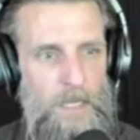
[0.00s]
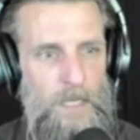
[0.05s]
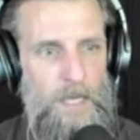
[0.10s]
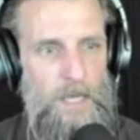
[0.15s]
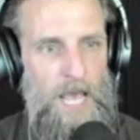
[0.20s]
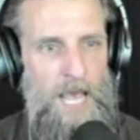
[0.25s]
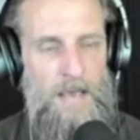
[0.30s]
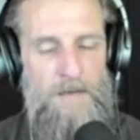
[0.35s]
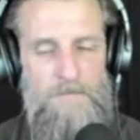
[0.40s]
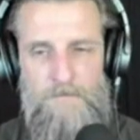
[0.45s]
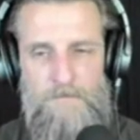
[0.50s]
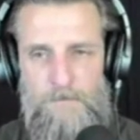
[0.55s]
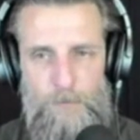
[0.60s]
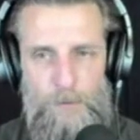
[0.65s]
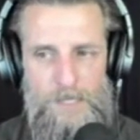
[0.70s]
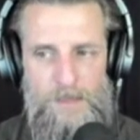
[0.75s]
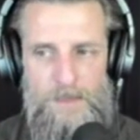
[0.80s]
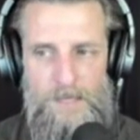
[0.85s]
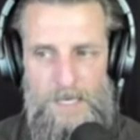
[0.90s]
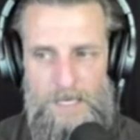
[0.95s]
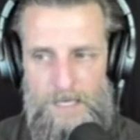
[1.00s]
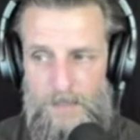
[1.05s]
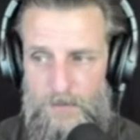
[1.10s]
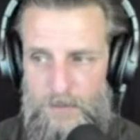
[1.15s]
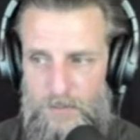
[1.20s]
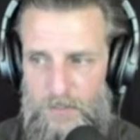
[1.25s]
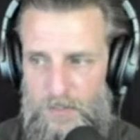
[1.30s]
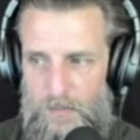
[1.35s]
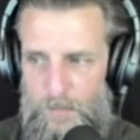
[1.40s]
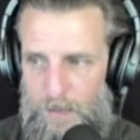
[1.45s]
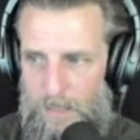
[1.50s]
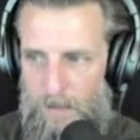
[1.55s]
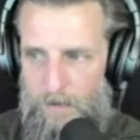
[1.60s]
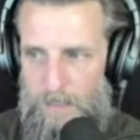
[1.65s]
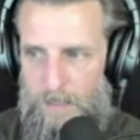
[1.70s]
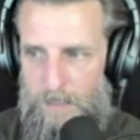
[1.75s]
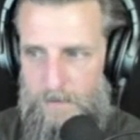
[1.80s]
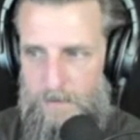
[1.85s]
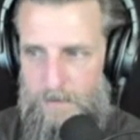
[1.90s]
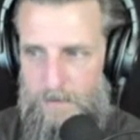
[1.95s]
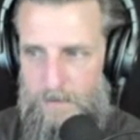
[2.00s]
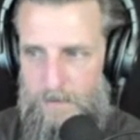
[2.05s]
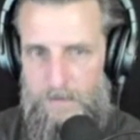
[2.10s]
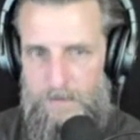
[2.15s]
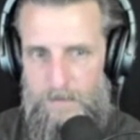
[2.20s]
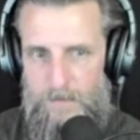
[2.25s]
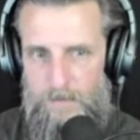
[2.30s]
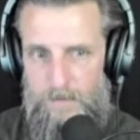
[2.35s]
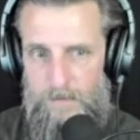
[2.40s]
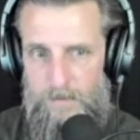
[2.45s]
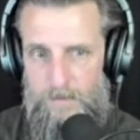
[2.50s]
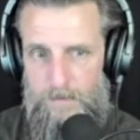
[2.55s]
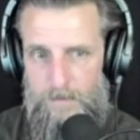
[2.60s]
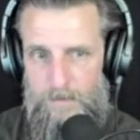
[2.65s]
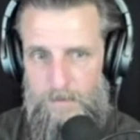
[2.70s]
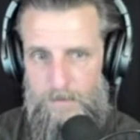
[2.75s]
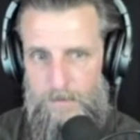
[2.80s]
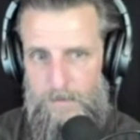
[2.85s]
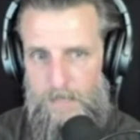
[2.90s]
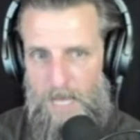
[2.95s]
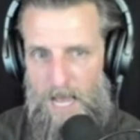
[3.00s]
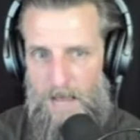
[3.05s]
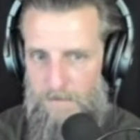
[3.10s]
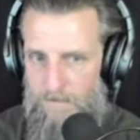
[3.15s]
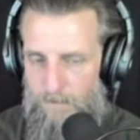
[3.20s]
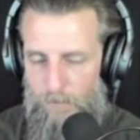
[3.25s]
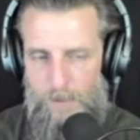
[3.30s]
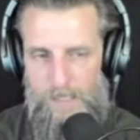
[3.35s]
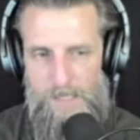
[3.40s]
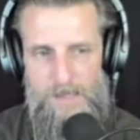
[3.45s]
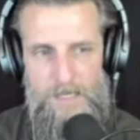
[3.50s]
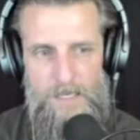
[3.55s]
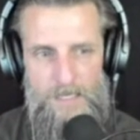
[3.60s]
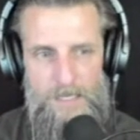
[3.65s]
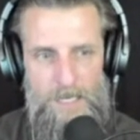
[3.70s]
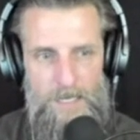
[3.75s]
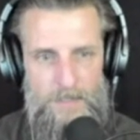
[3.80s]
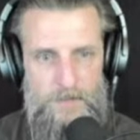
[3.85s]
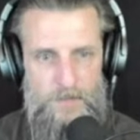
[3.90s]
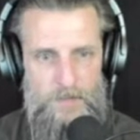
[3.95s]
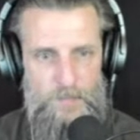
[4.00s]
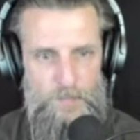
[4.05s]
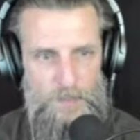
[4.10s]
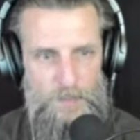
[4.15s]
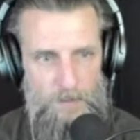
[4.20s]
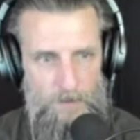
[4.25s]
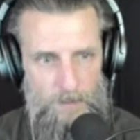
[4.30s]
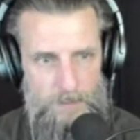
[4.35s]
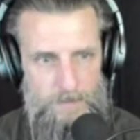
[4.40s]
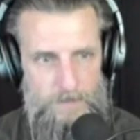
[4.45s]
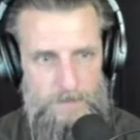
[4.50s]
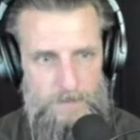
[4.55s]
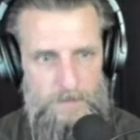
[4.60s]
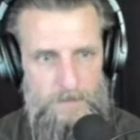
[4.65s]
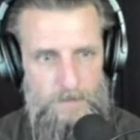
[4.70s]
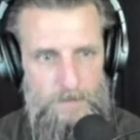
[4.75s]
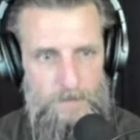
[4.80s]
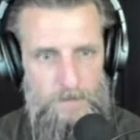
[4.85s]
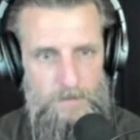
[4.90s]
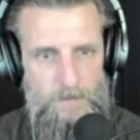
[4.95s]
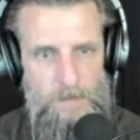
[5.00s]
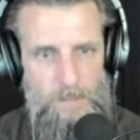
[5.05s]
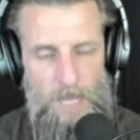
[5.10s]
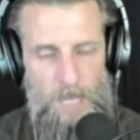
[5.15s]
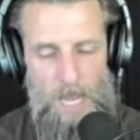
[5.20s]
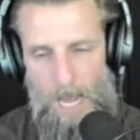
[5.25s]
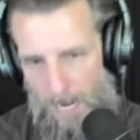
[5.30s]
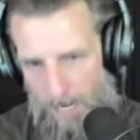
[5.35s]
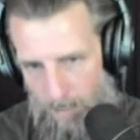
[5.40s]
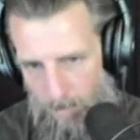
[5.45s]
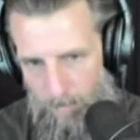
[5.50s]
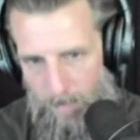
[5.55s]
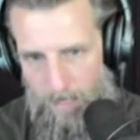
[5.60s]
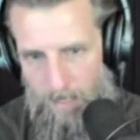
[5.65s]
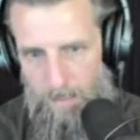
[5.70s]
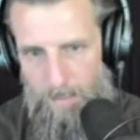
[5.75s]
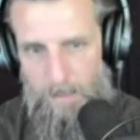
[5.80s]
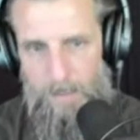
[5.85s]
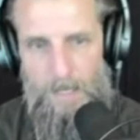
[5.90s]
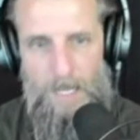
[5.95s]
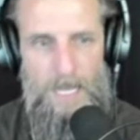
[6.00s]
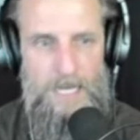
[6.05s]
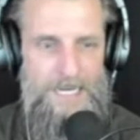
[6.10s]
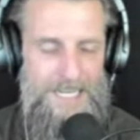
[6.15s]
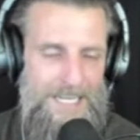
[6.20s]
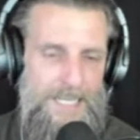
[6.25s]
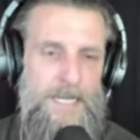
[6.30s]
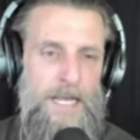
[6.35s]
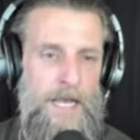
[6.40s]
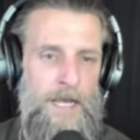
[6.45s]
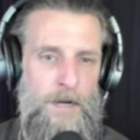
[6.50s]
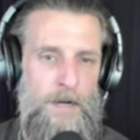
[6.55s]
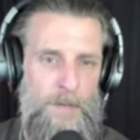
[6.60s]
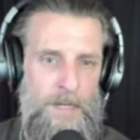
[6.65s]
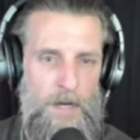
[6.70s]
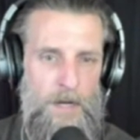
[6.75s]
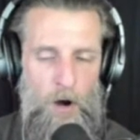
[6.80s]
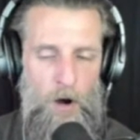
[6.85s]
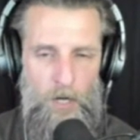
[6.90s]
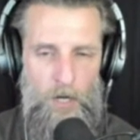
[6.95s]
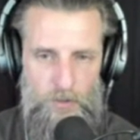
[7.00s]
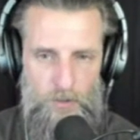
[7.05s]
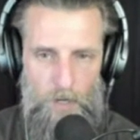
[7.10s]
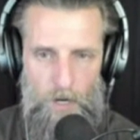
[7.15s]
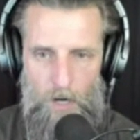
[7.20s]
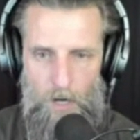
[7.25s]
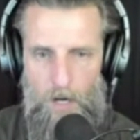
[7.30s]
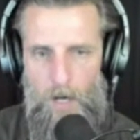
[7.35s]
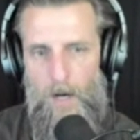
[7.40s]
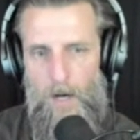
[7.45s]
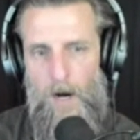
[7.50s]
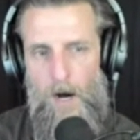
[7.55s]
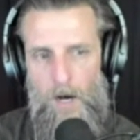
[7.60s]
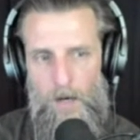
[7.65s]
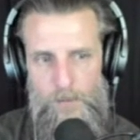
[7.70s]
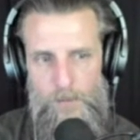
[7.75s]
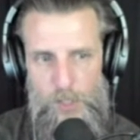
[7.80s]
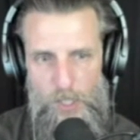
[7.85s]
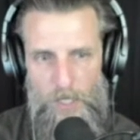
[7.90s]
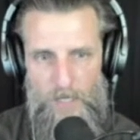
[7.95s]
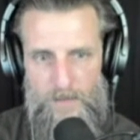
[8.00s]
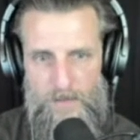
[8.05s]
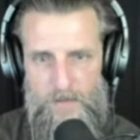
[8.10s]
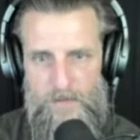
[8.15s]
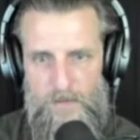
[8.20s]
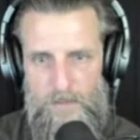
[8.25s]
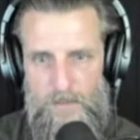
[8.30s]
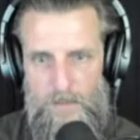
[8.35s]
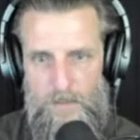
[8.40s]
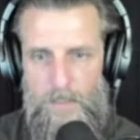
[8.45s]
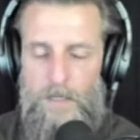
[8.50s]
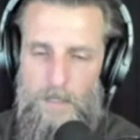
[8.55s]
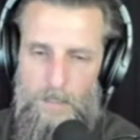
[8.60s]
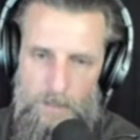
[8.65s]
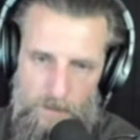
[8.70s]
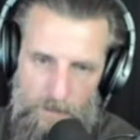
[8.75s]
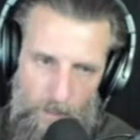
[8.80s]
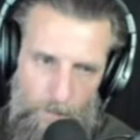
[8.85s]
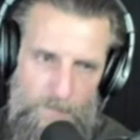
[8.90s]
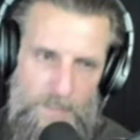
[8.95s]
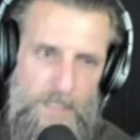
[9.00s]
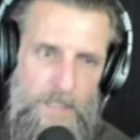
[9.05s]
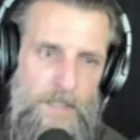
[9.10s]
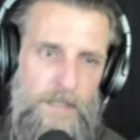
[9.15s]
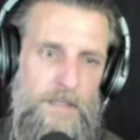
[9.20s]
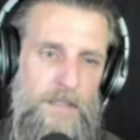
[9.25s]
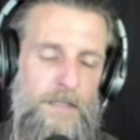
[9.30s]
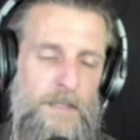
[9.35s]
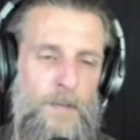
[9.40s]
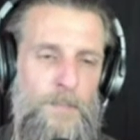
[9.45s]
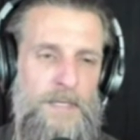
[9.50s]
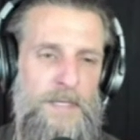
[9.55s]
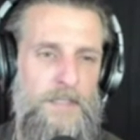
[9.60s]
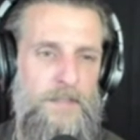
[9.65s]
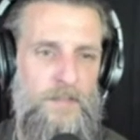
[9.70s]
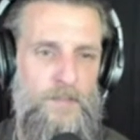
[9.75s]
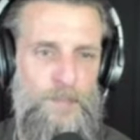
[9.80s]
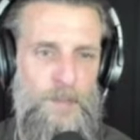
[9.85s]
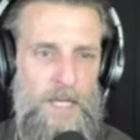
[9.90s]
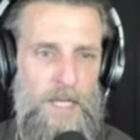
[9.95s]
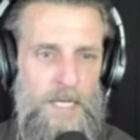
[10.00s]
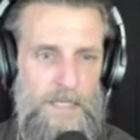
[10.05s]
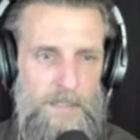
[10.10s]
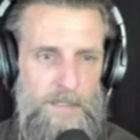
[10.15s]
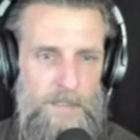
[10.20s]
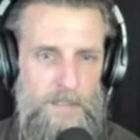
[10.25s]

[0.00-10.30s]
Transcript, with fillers: Everything is spirit everything has spirits, animate and inanimate ox- uh, uh, objects. Let me let me explain.